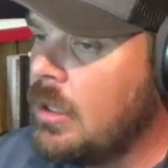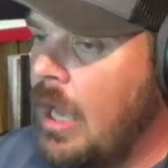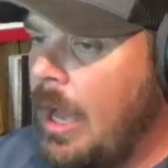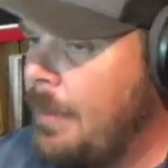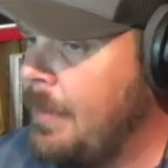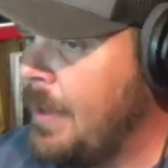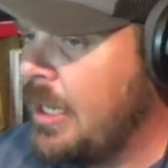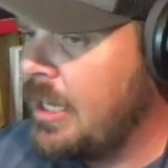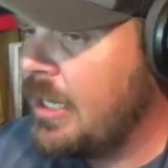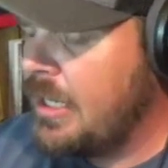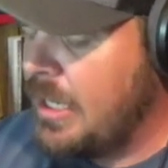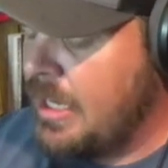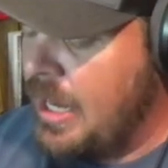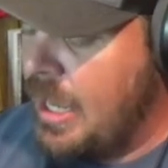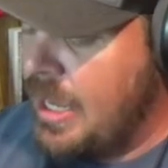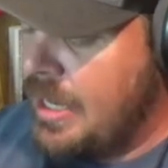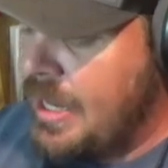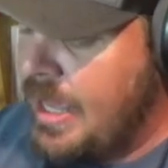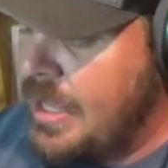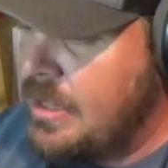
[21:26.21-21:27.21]
I'm not going to
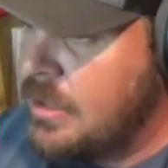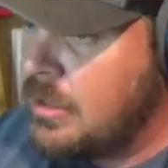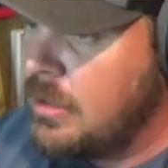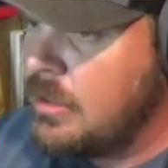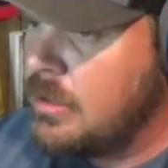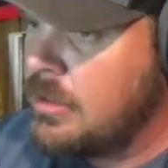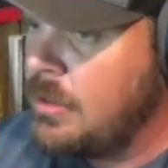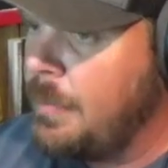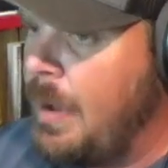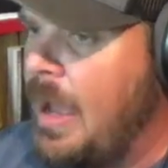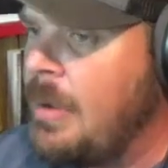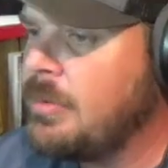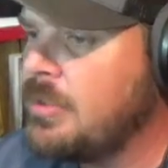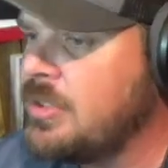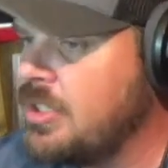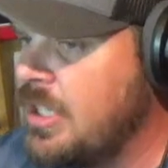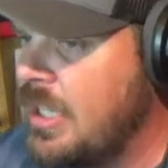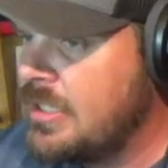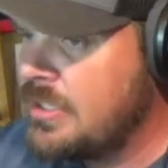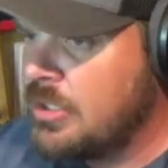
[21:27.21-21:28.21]
deny that. The Bible
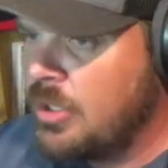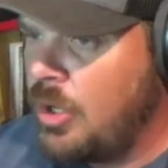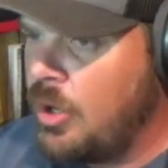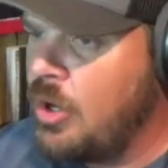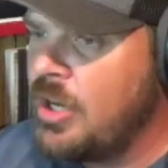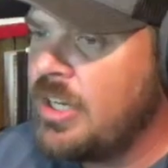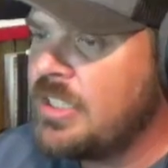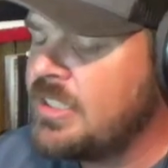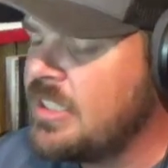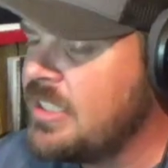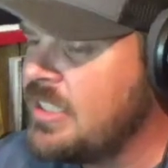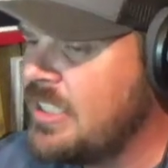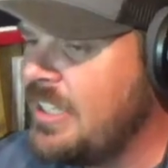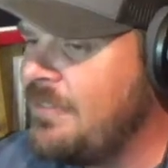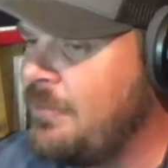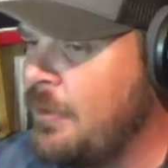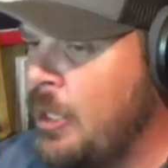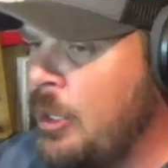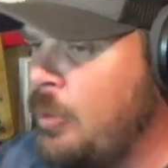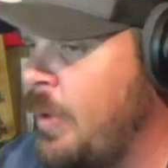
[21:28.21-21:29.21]
says that the heart is
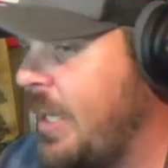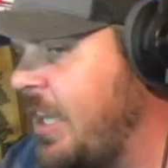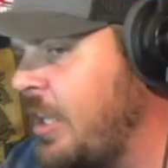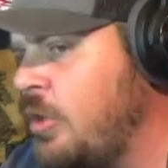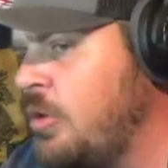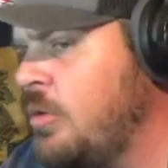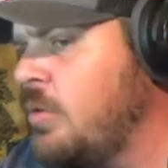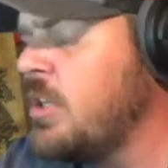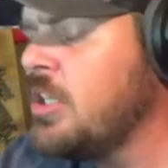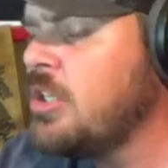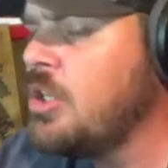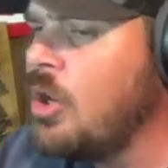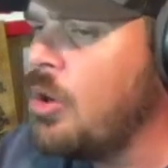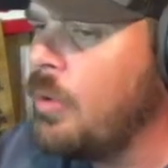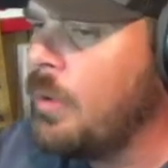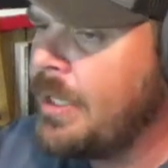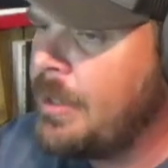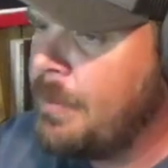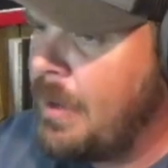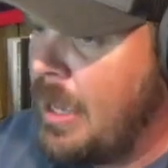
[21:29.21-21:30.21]
deceitfully wicked. Who can
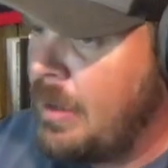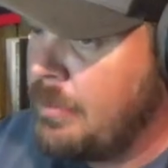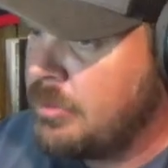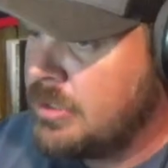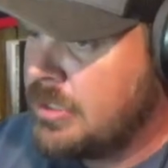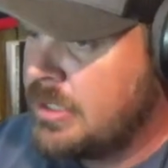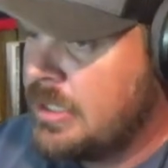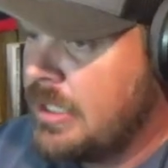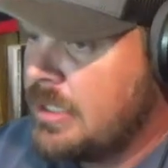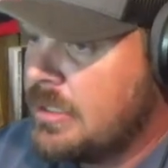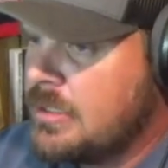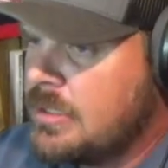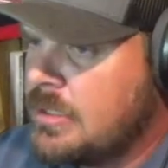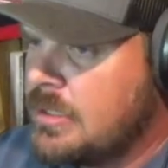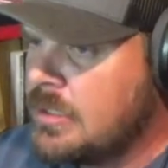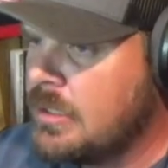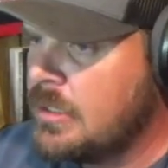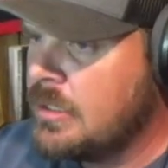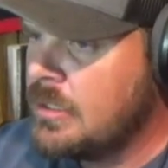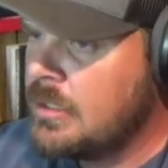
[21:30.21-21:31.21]
know it? The Bible says.
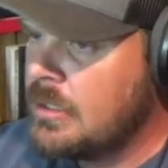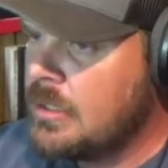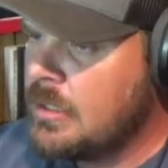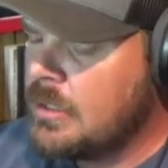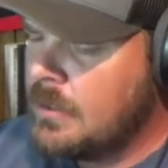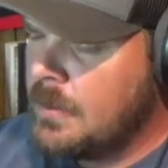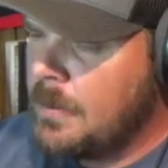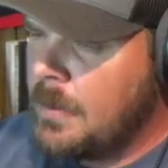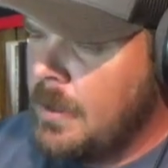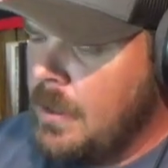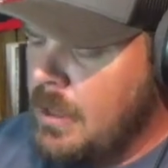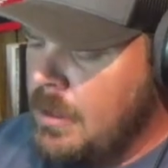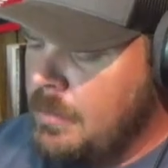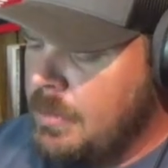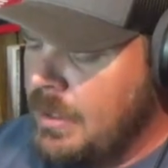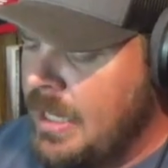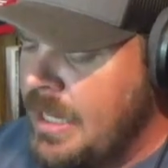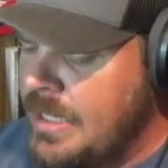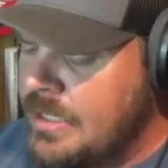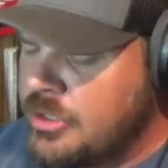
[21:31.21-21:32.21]

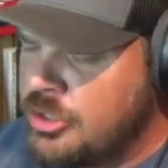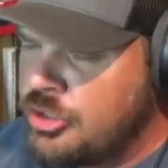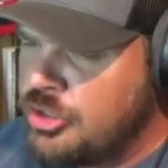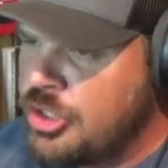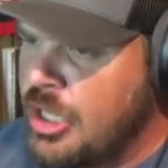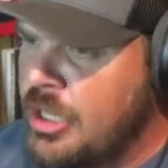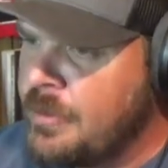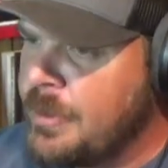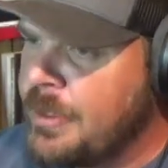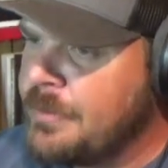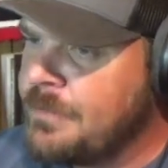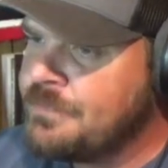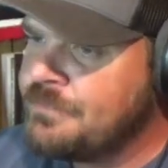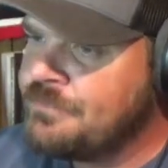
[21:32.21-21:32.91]
But ladies and gentlemen,